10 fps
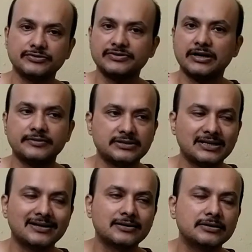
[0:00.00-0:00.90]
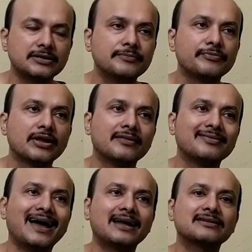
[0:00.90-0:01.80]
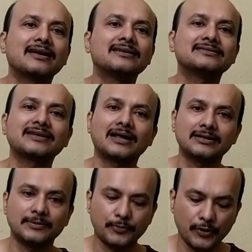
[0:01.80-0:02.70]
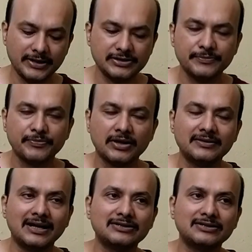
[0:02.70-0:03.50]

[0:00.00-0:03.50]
Of course, which I have said earlier, that is another point,